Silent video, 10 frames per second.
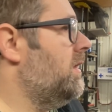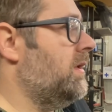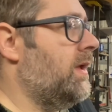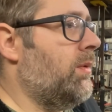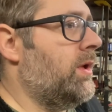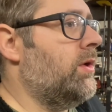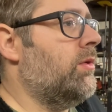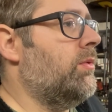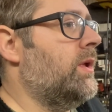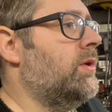They want you
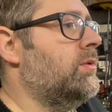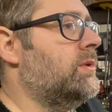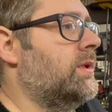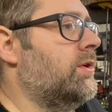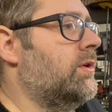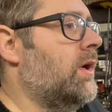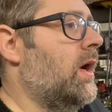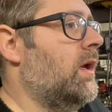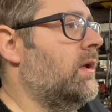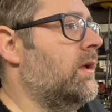to reuse
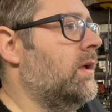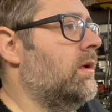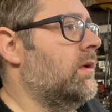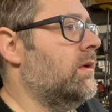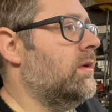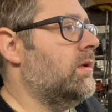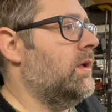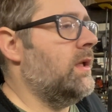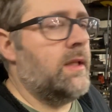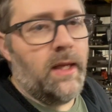your
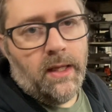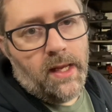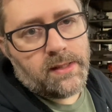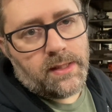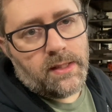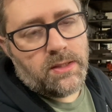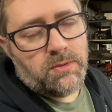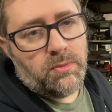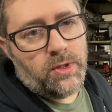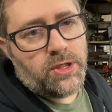intake gaskets,
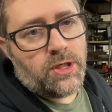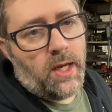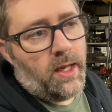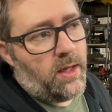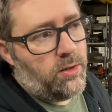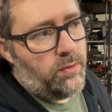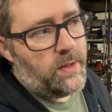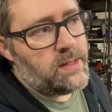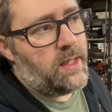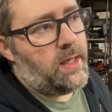which I got new
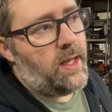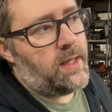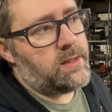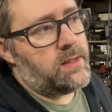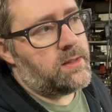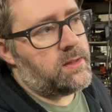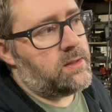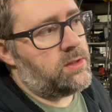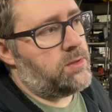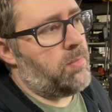intake gaskets.
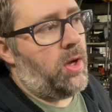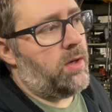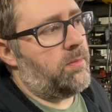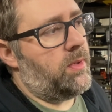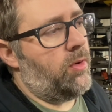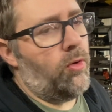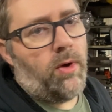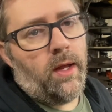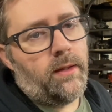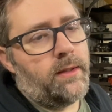Just bought them,
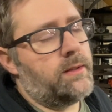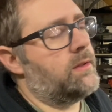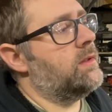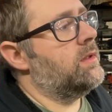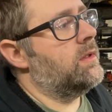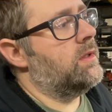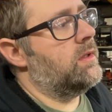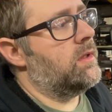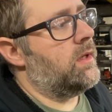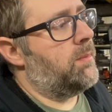O'Reilly's.
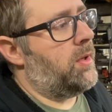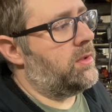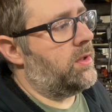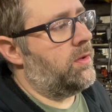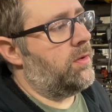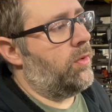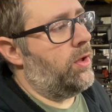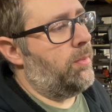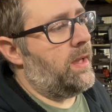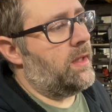I bought the
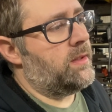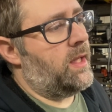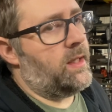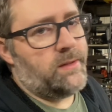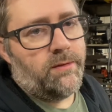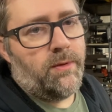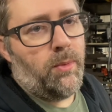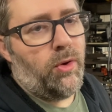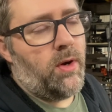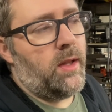oil pan gasket from
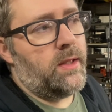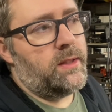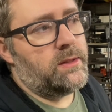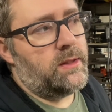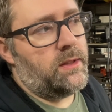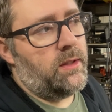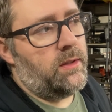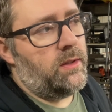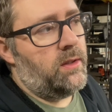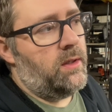O'Reilly's and the